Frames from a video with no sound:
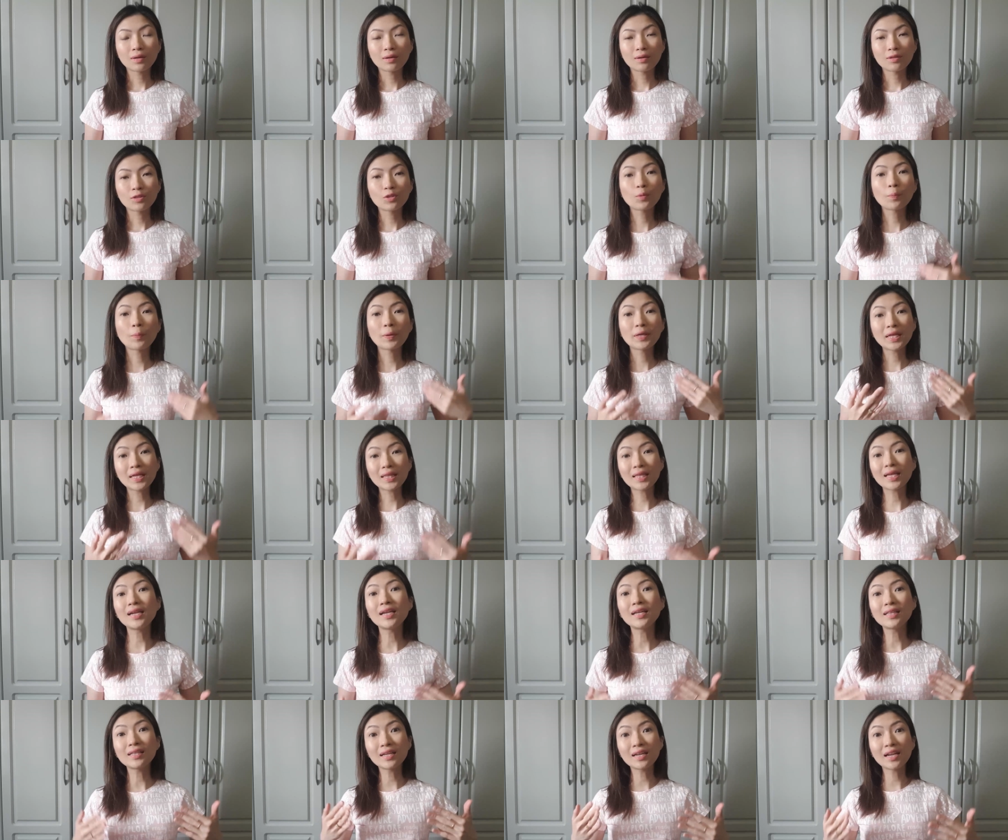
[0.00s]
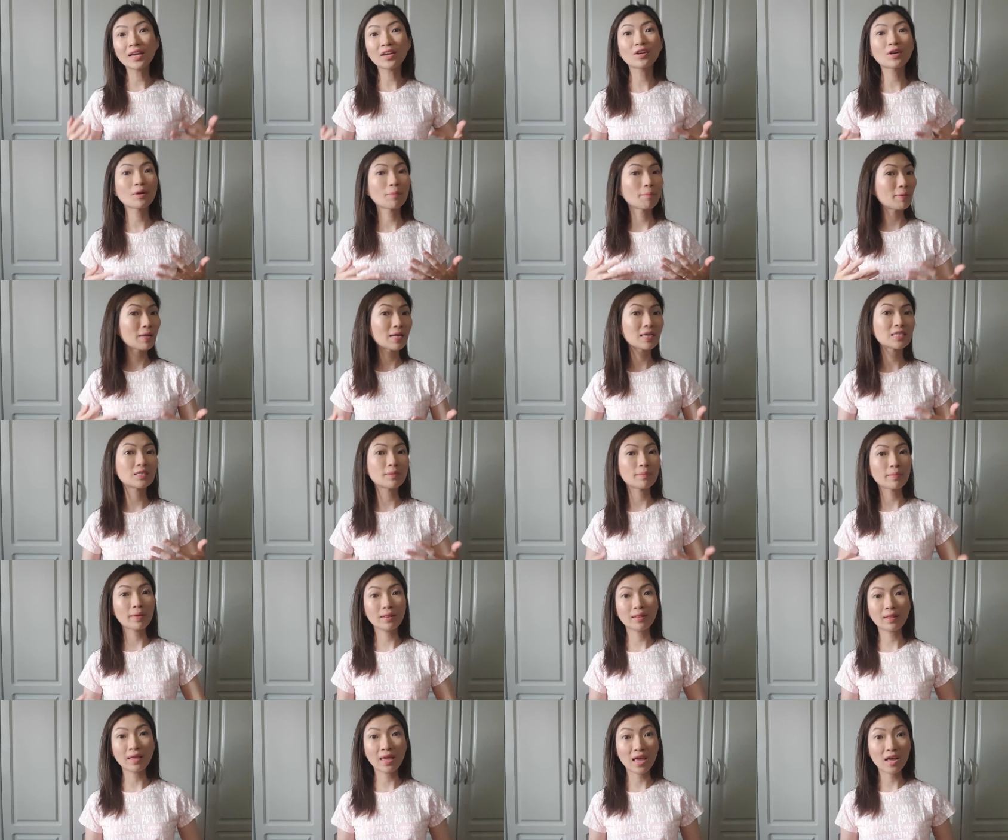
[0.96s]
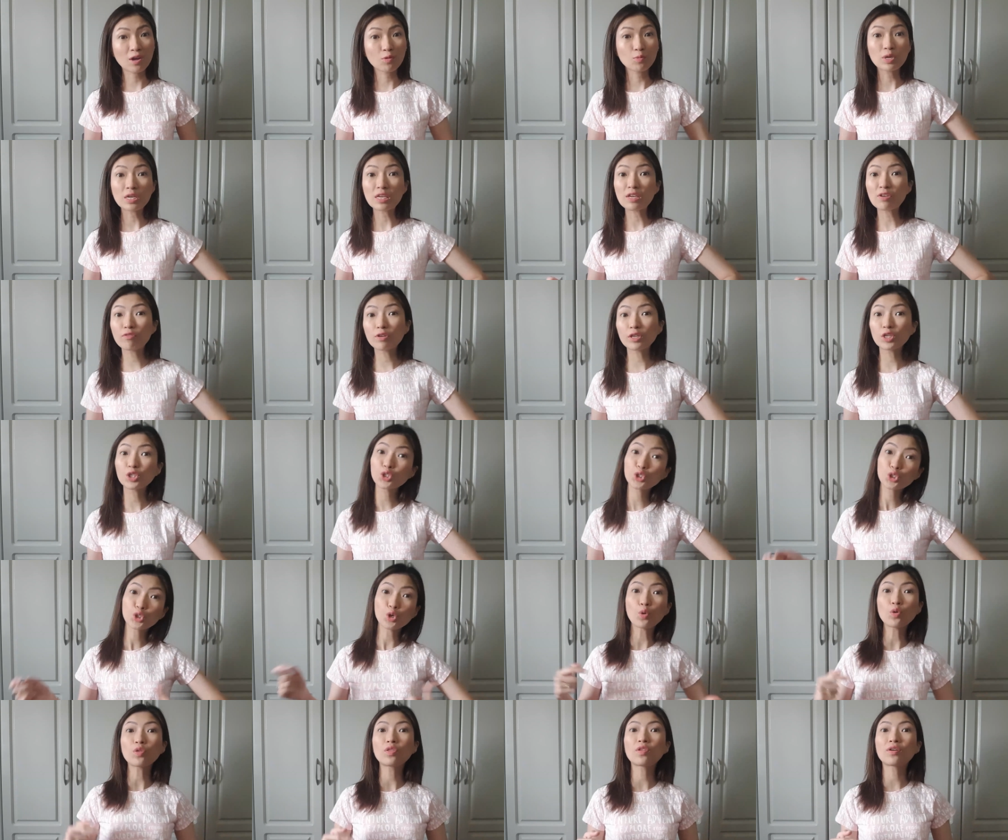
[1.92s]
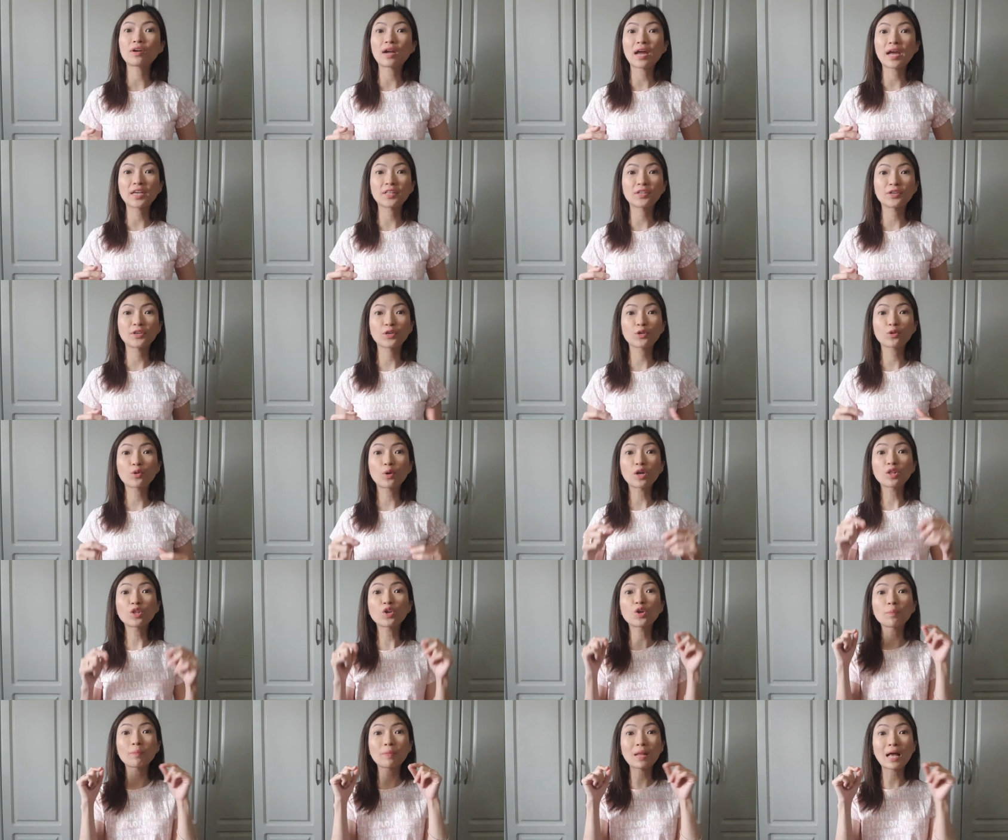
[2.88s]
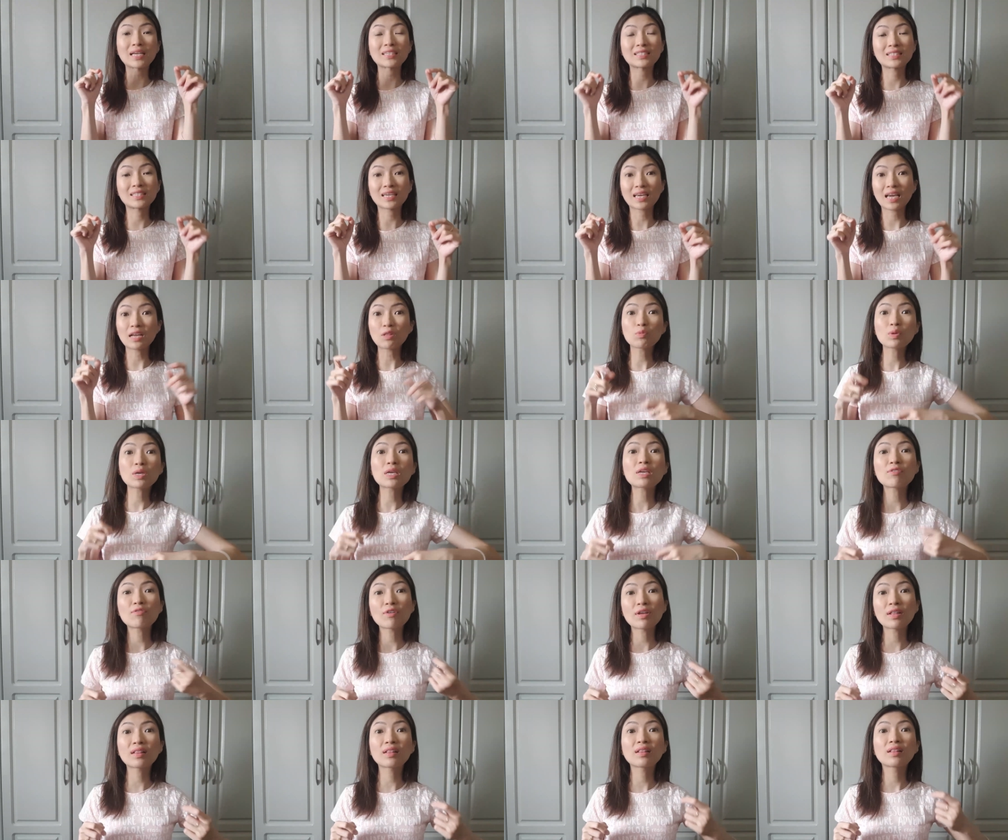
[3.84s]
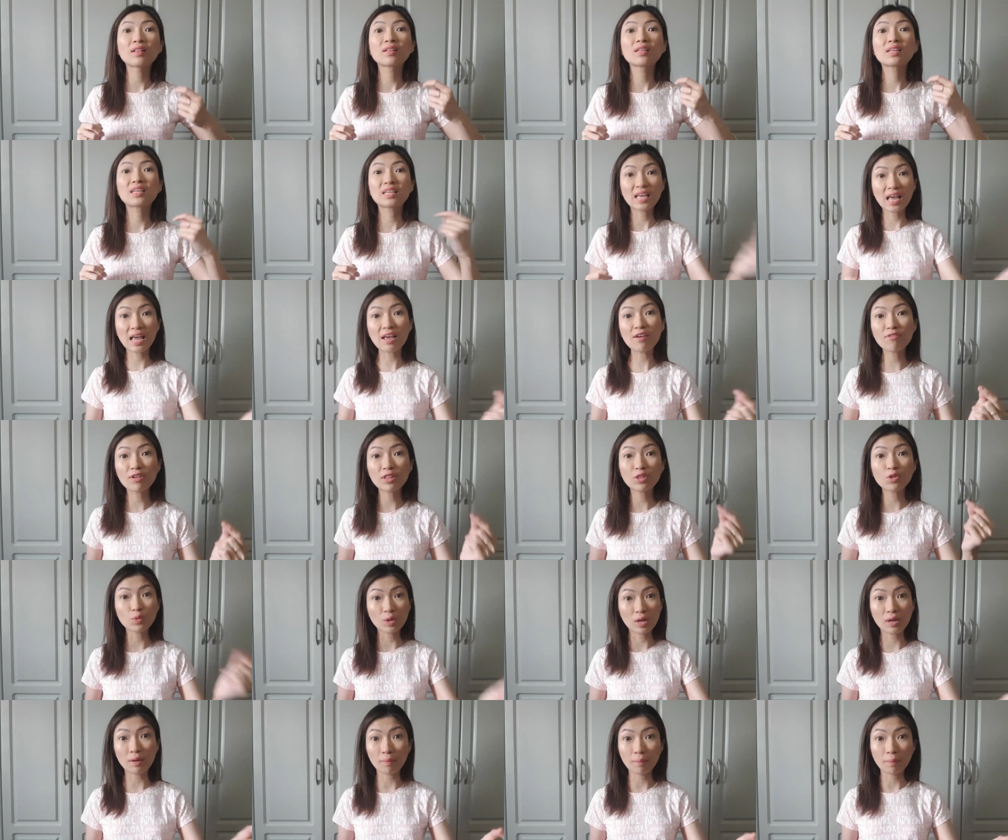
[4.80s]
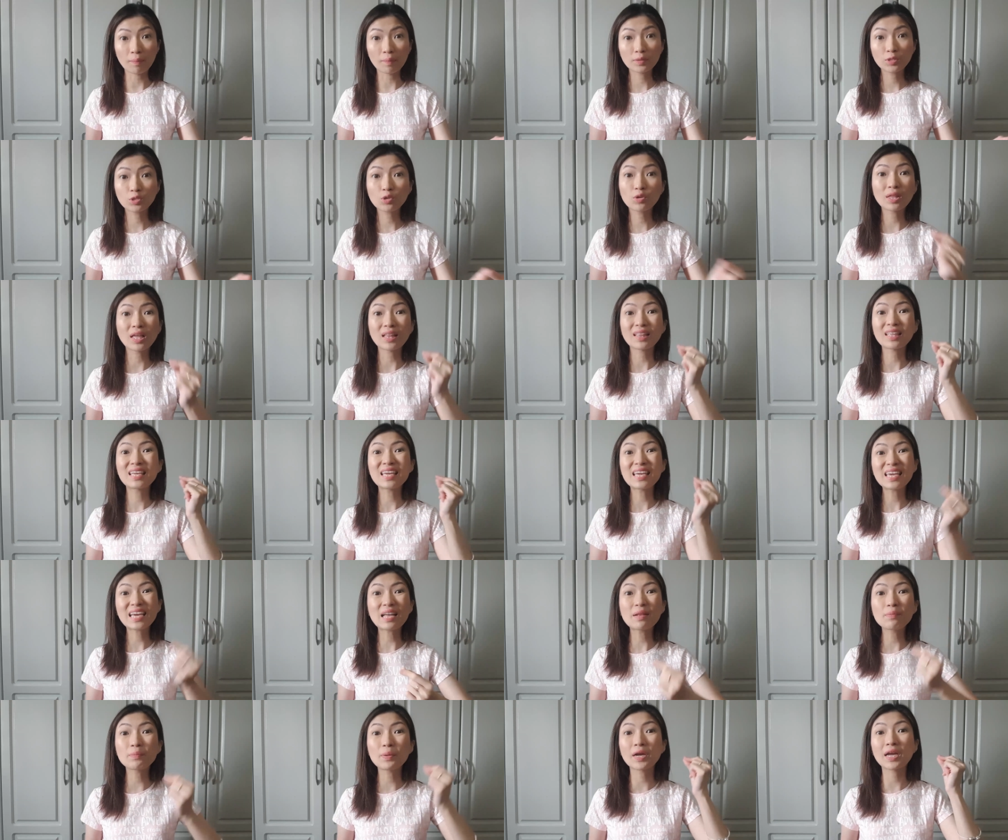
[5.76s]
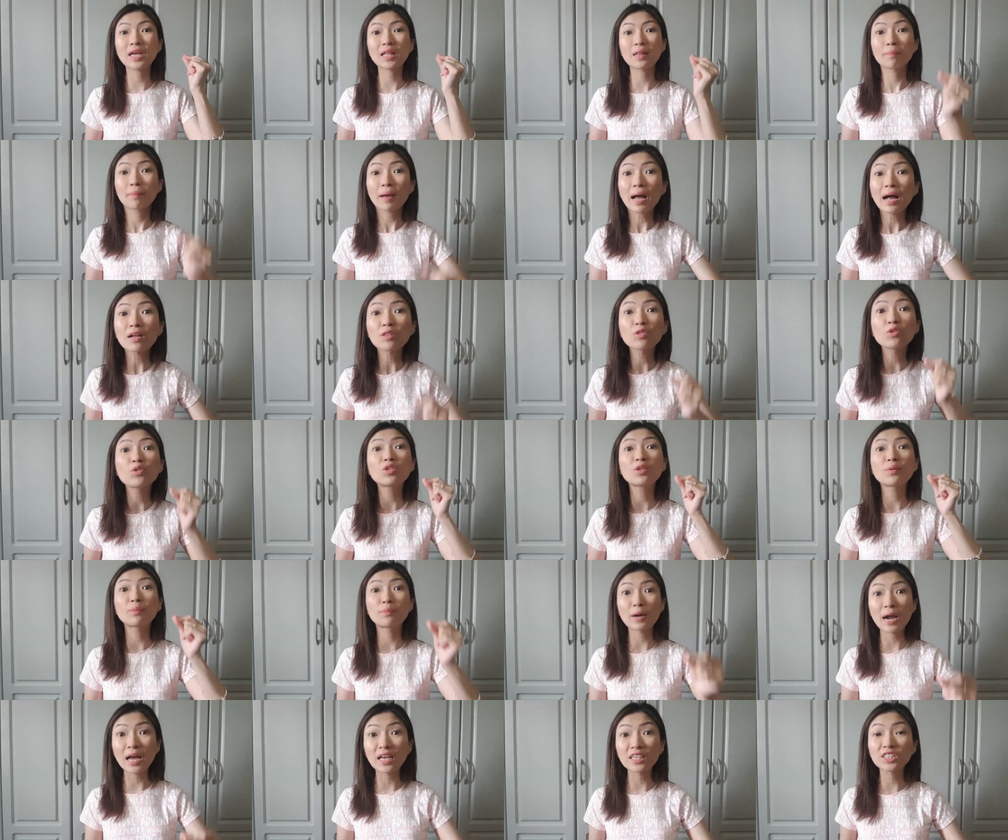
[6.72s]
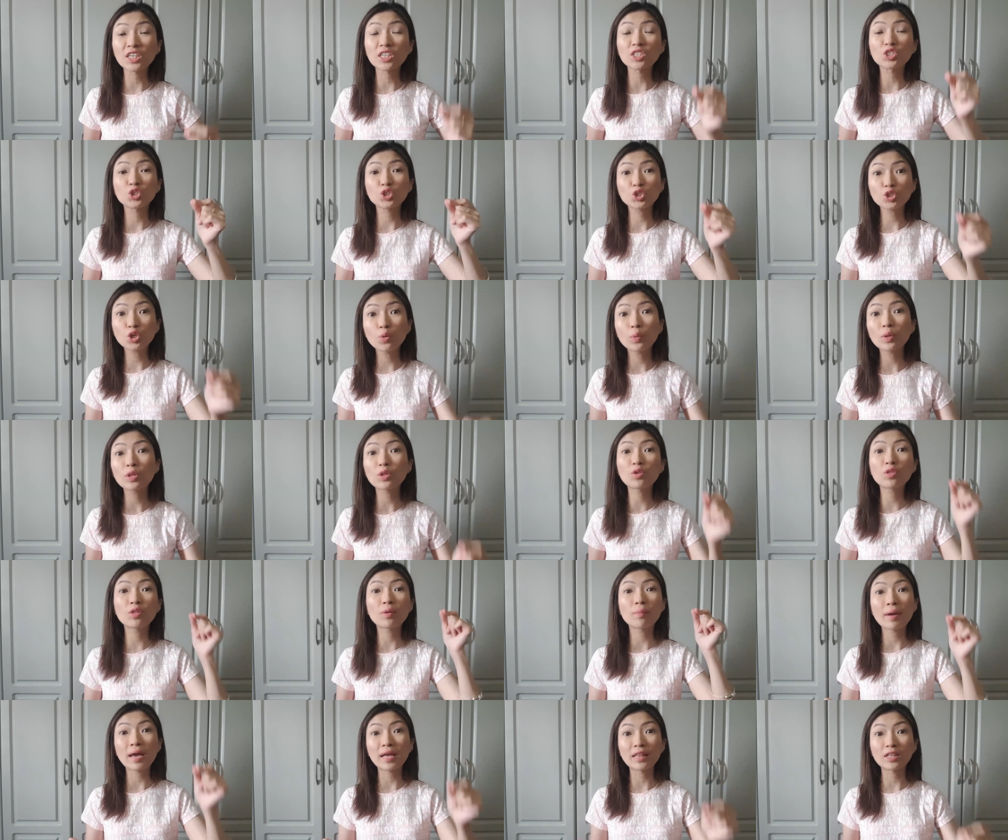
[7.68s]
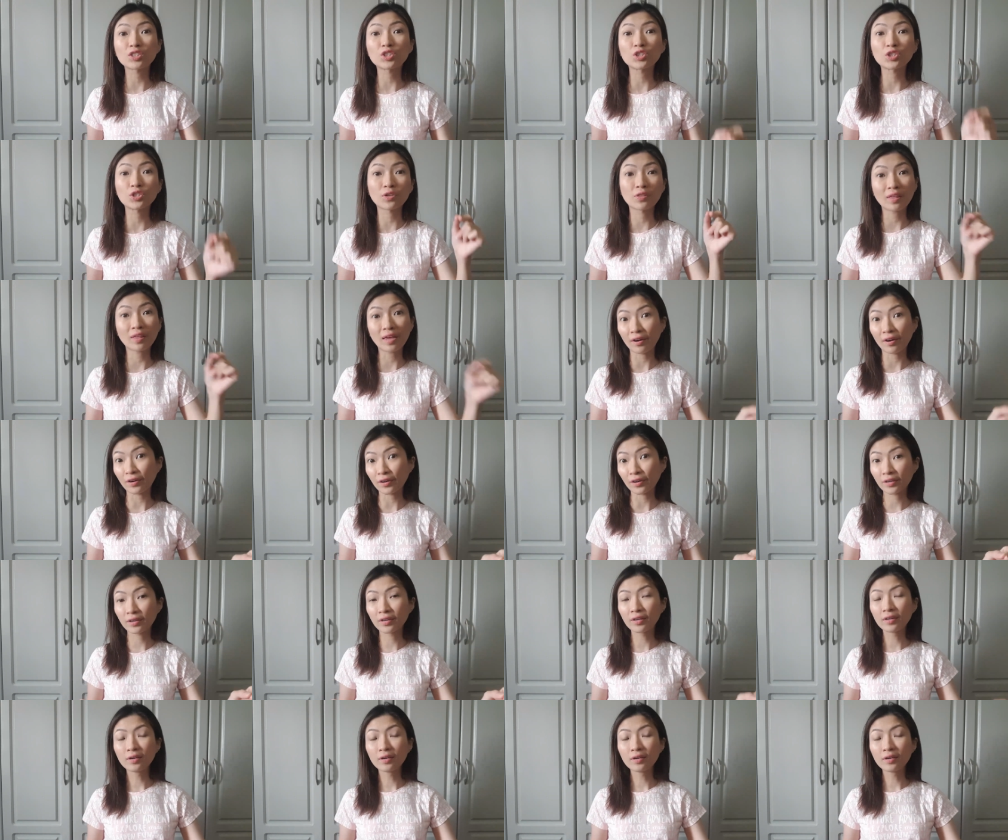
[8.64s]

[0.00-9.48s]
yung replacement egg, we even showed the rider kung ano yung plastic and we even gave it to him so that he can bring it back to the branch and show it to the manager there.